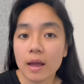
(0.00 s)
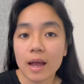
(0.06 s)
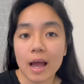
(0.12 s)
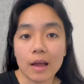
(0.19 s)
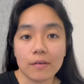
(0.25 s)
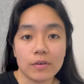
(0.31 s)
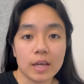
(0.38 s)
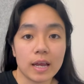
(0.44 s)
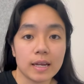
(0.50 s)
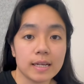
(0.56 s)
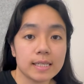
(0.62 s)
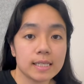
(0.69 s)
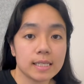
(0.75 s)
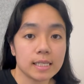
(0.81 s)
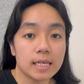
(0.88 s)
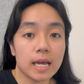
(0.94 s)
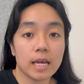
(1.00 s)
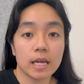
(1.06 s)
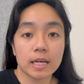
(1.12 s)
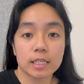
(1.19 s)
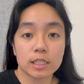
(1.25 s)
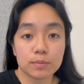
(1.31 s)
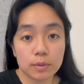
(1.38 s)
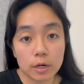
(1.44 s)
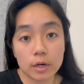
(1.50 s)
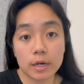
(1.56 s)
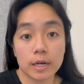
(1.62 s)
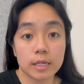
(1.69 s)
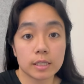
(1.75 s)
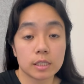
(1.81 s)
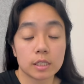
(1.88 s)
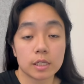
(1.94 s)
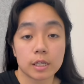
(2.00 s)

Having any TA experience